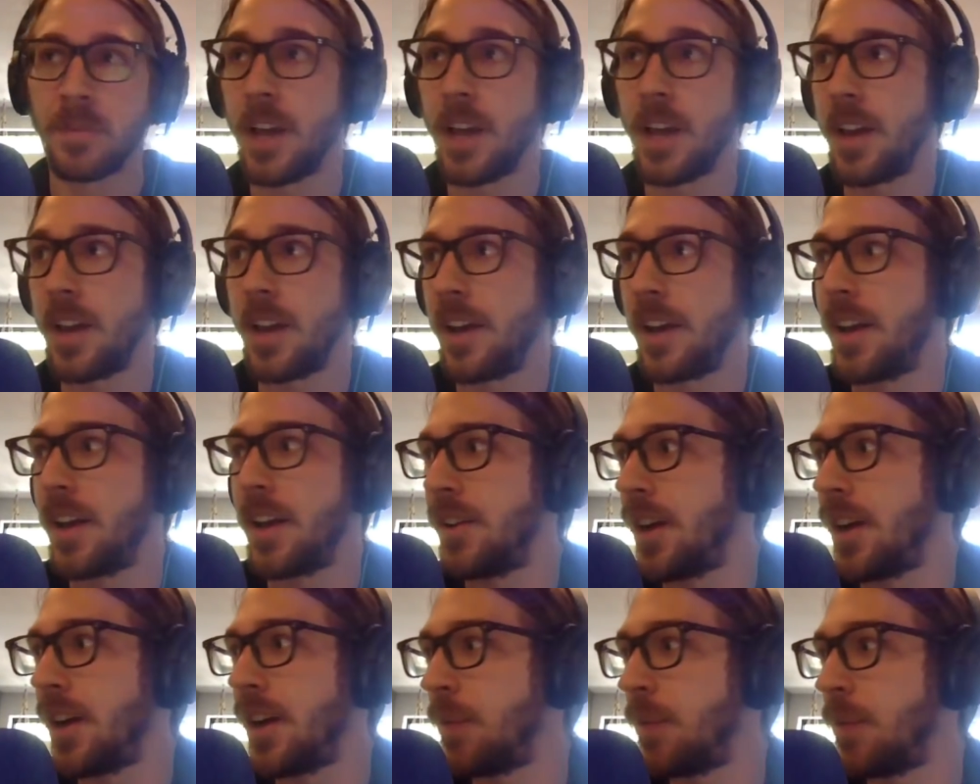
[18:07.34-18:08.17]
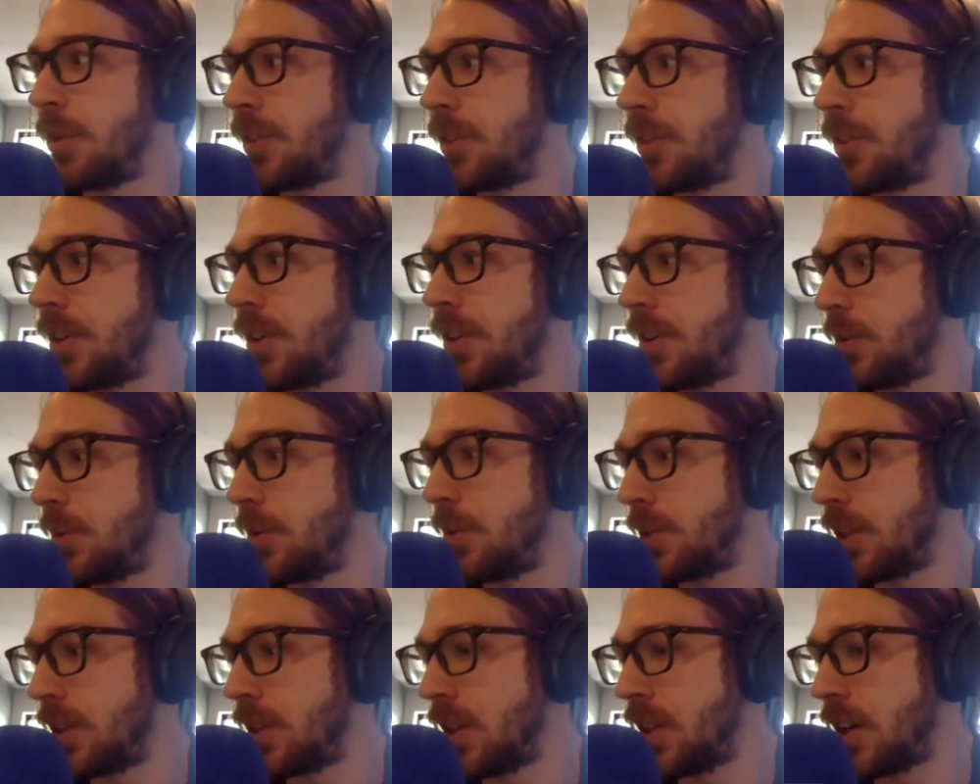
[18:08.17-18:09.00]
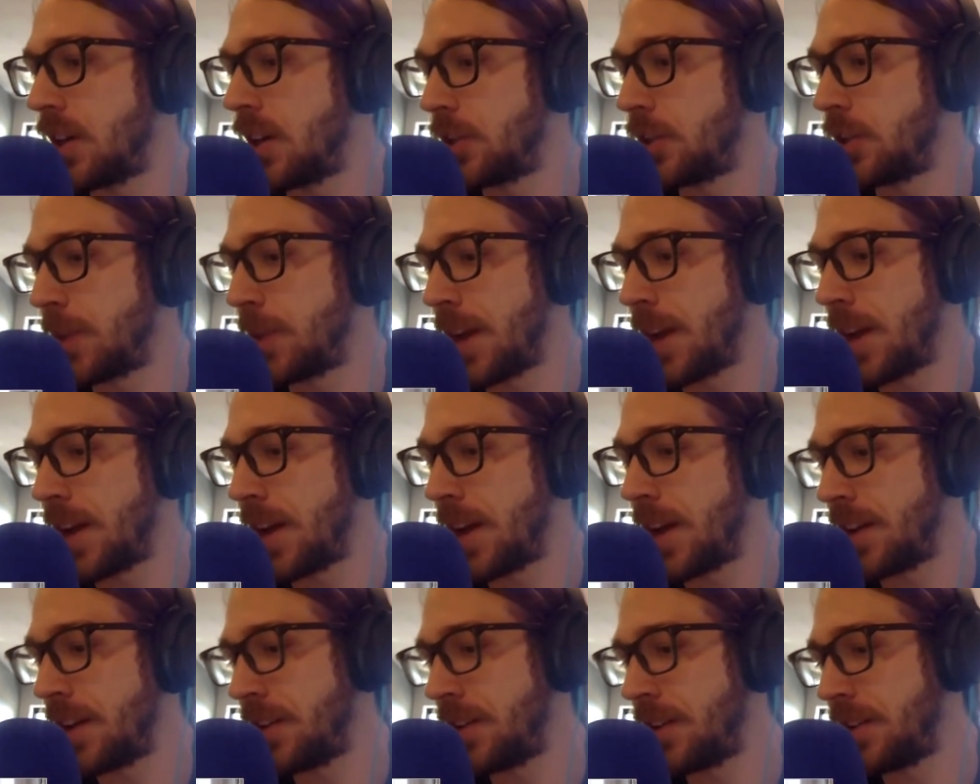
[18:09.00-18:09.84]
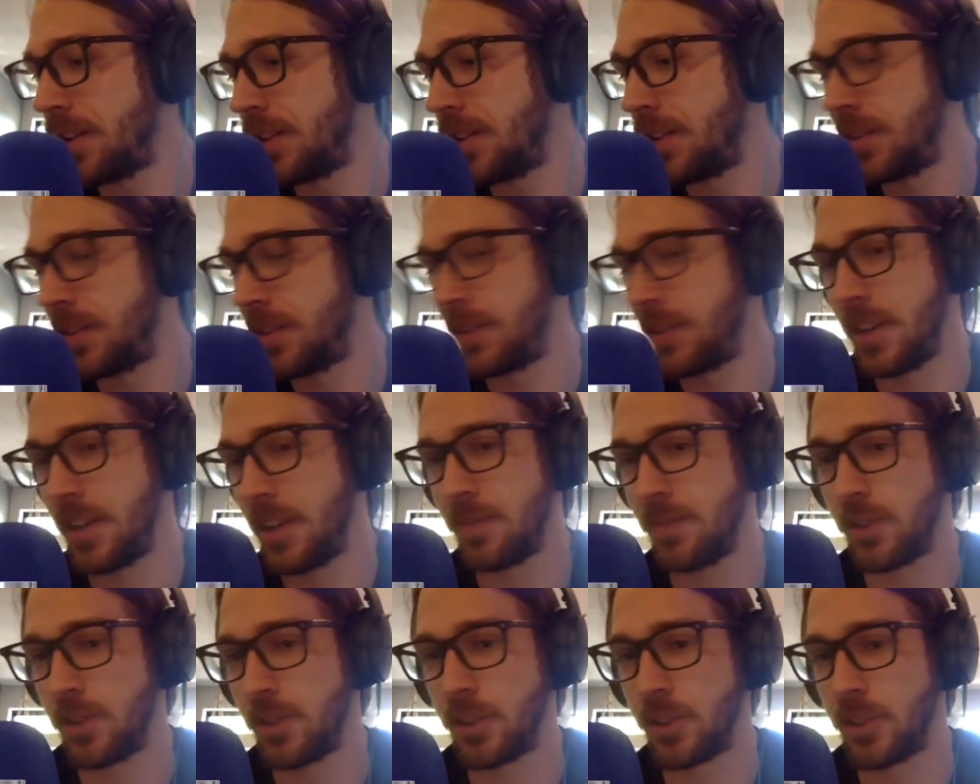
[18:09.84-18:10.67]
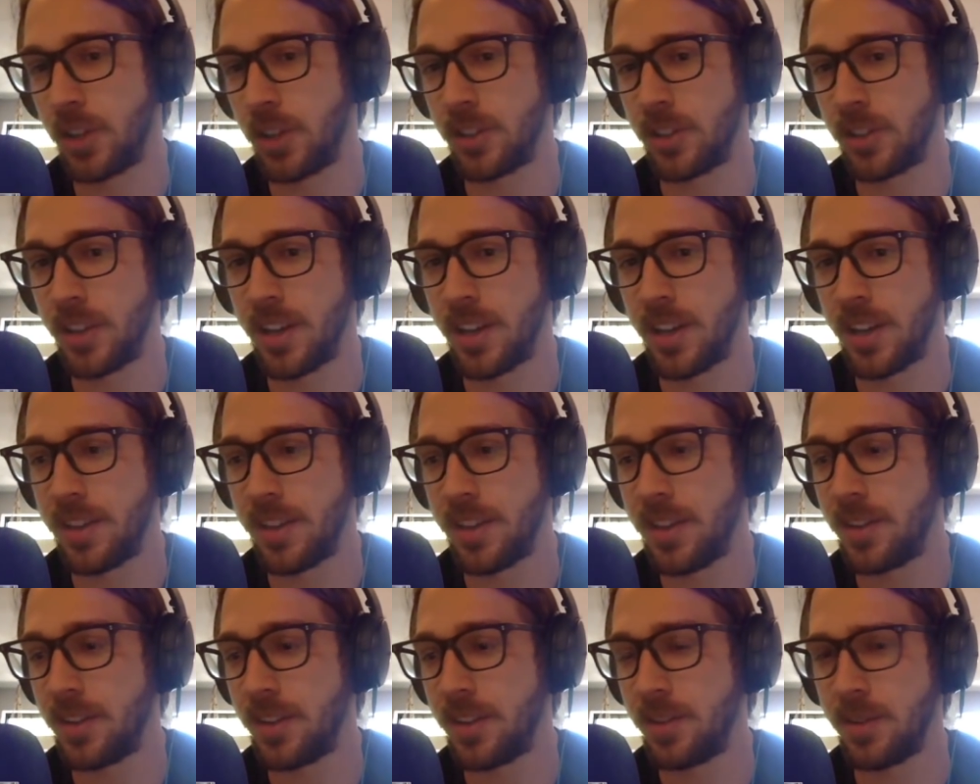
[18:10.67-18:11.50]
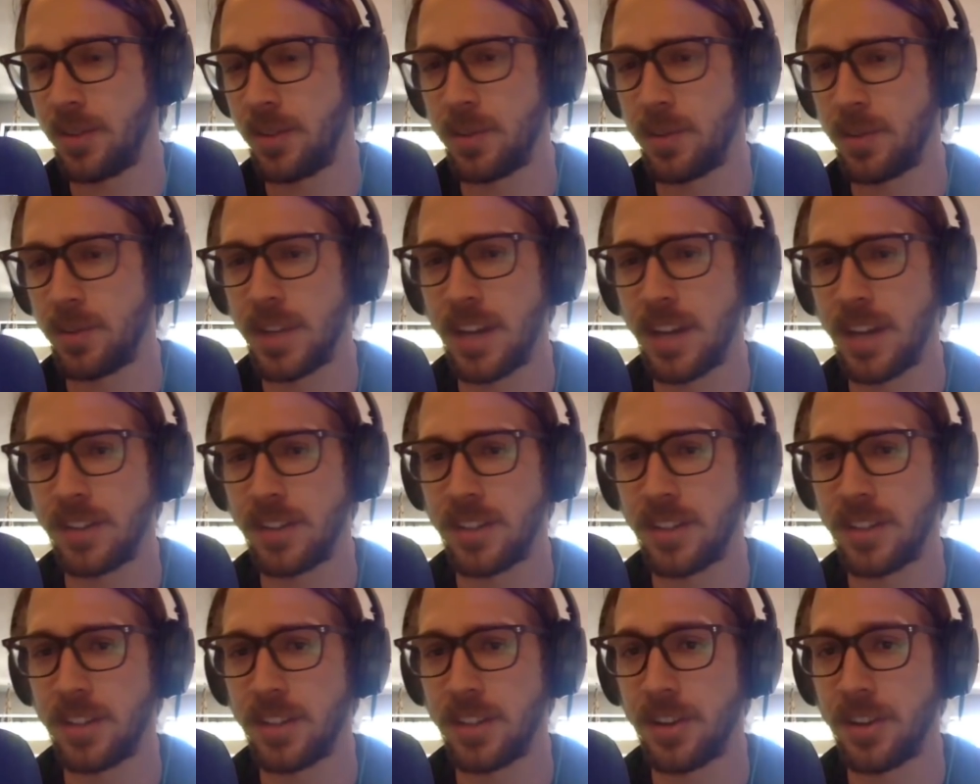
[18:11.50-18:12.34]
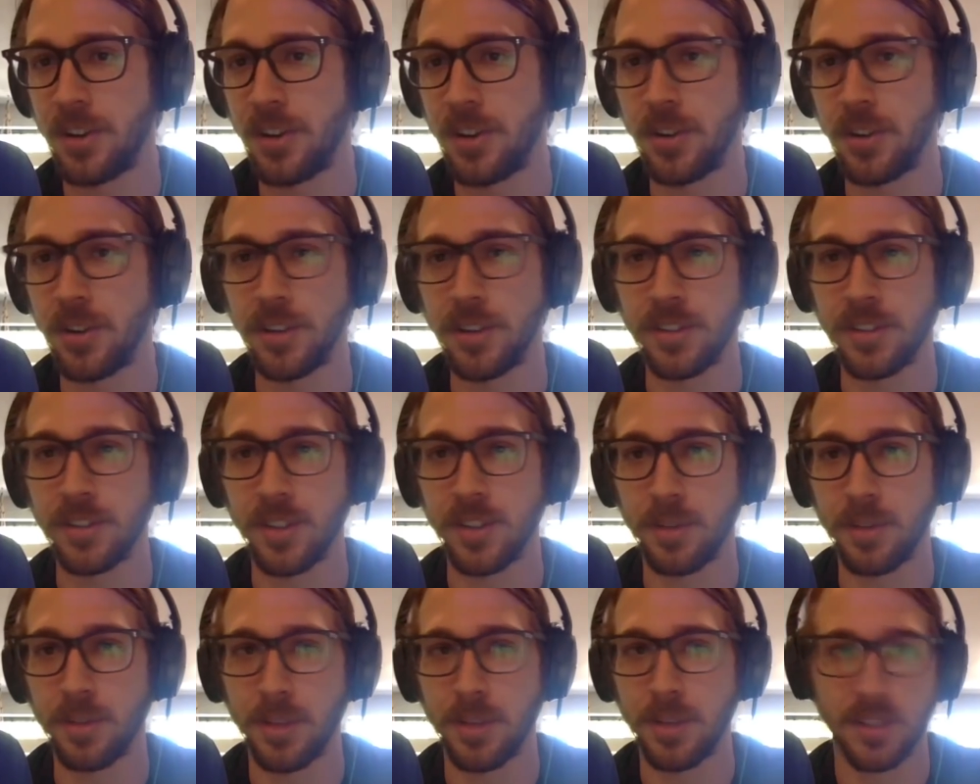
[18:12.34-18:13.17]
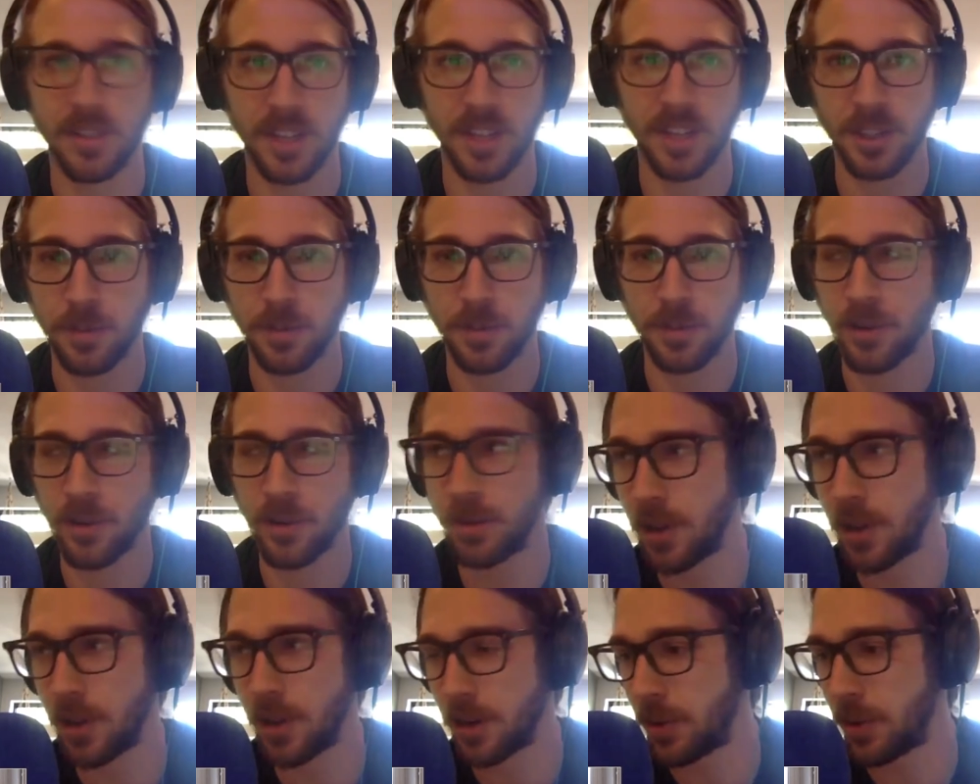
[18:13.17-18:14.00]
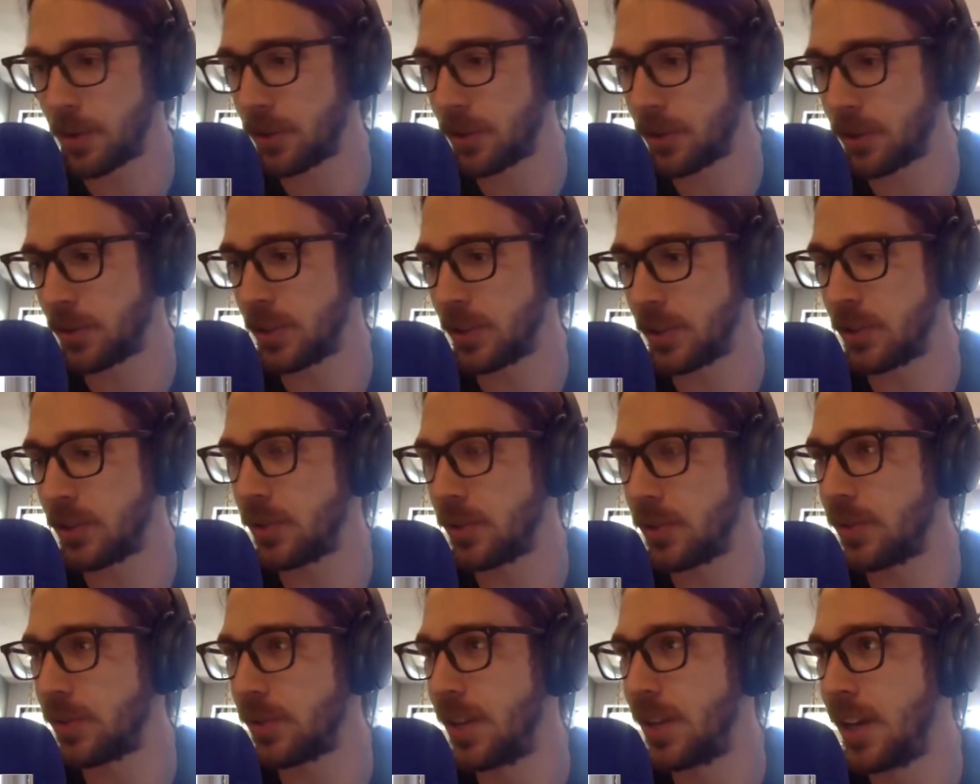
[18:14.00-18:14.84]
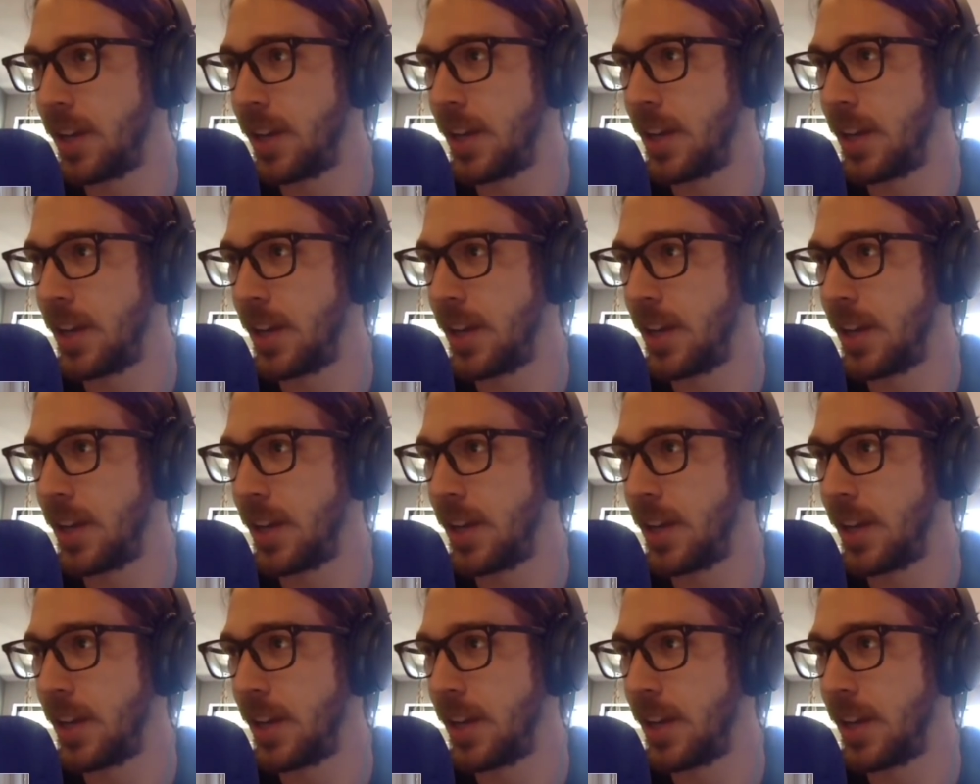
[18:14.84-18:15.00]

Yeah. And with the Launchpad infrastructure that I think it was announced at Ethereal and is going to be discussed more in a blog post really soon,